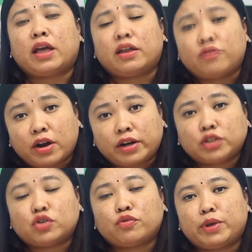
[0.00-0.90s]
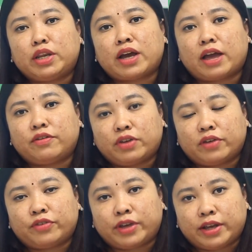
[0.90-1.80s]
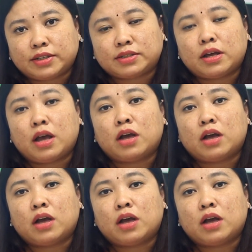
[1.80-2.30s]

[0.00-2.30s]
the advantage of mini ivf is